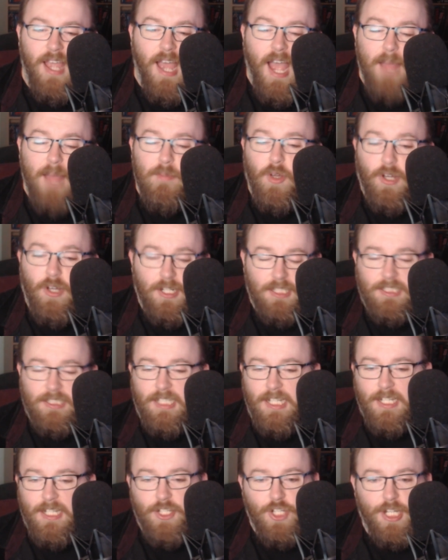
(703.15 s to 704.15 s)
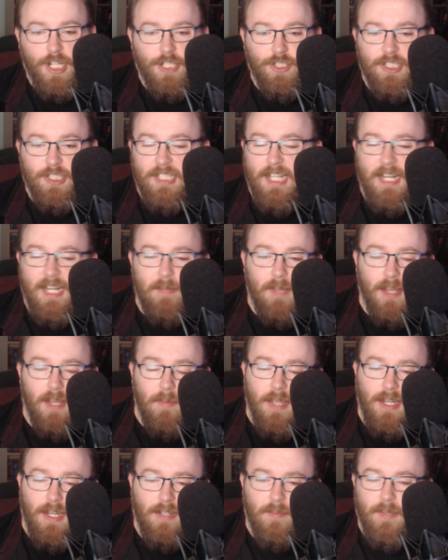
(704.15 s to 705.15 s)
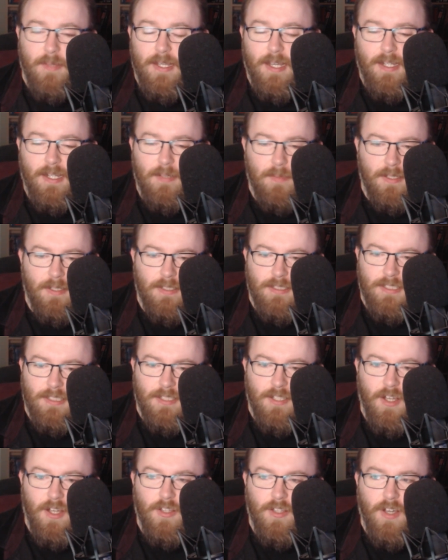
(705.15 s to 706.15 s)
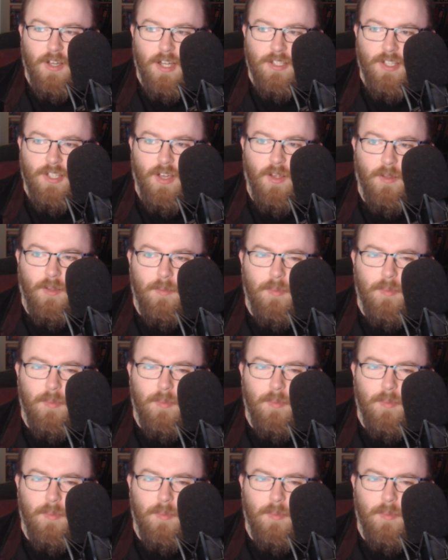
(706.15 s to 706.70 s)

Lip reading: I'm not going to say it changes any of my mind by any means. Not at all.